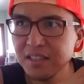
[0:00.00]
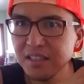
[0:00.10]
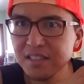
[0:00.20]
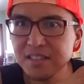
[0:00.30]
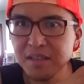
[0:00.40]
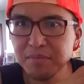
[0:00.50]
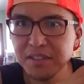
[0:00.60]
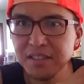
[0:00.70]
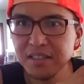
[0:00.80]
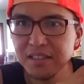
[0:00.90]

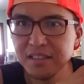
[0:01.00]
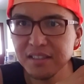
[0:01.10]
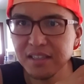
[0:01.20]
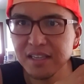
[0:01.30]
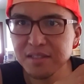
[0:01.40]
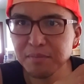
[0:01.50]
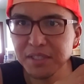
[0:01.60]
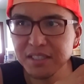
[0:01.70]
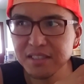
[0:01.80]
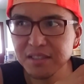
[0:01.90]
accepted as
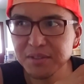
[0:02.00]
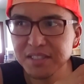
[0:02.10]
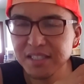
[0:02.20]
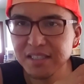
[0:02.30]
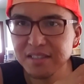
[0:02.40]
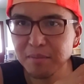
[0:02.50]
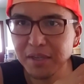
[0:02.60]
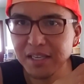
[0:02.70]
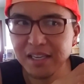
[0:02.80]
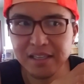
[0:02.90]
much, I would say, as the
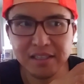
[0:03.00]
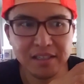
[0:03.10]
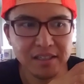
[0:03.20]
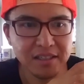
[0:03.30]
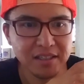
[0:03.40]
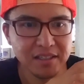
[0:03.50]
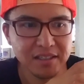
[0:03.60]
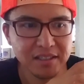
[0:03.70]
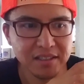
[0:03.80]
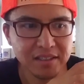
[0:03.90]
mainland,
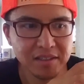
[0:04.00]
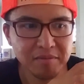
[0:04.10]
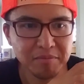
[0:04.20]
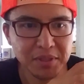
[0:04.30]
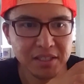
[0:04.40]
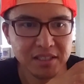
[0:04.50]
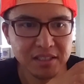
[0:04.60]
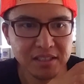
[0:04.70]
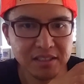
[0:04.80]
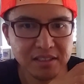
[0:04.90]

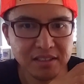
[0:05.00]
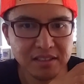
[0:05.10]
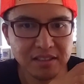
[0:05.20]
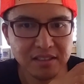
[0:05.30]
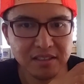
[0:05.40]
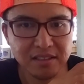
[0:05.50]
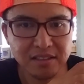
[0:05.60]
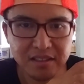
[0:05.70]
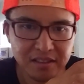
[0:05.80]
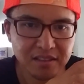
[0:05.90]
because
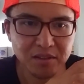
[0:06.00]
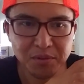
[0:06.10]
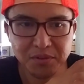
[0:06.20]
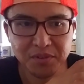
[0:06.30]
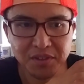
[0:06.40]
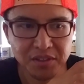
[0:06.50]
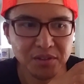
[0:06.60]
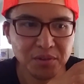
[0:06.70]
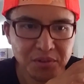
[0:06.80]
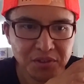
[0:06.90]
the
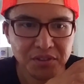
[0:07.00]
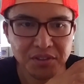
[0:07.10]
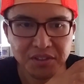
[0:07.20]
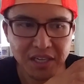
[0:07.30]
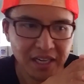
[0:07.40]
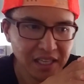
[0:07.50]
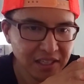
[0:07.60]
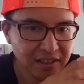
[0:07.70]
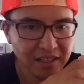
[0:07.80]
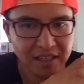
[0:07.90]
local
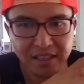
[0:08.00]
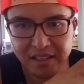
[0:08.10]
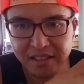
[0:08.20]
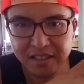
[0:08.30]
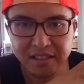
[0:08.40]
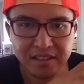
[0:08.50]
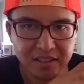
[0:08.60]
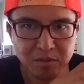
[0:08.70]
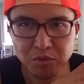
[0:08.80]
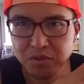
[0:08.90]
island diet
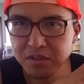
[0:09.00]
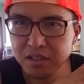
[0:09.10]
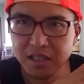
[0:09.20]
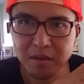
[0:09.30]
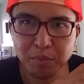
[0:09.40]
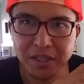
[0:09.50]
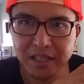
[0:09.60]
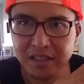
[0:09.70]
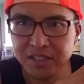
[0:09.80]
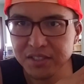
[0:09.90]
is mostly like
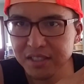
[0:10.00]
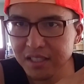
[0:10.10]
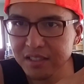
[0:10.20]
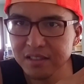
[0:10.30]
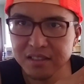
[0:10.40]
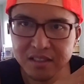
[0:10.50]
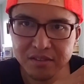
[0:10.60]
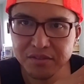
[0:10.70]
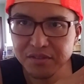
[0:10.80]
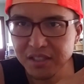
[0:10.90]
plate lunch kind of
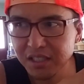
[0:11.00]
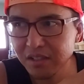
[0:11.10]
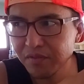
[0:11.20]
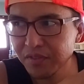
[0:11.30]
stuff. Like